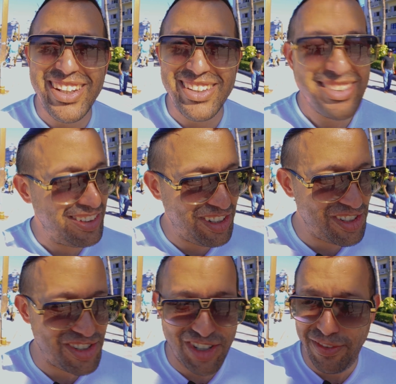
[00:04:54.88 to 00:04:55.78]
this. You
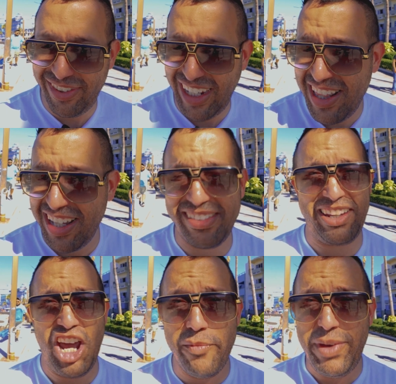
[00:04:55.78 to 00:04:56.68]
should have seen this
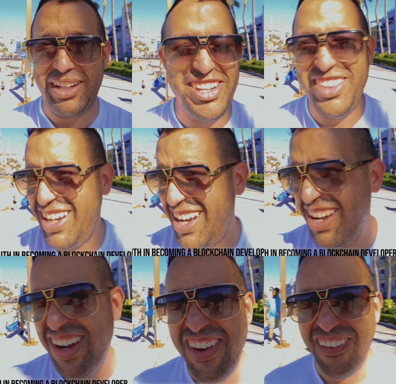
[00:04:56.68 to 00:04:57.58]
coming. You
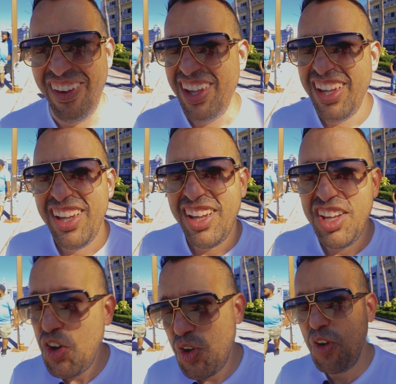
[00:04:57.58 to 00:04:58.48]
didn't know.
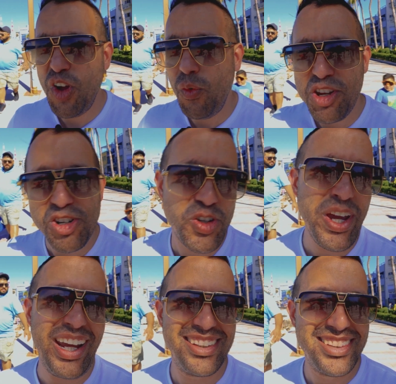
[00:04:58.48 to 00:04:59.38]
You don't know what you're
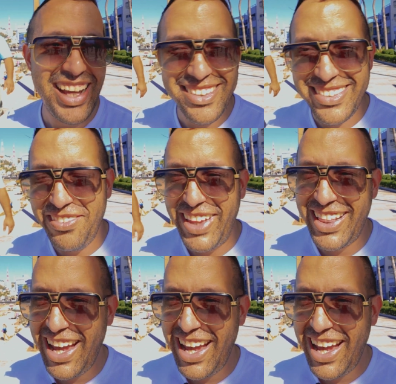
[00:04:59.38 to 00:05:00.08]
doing and stuff like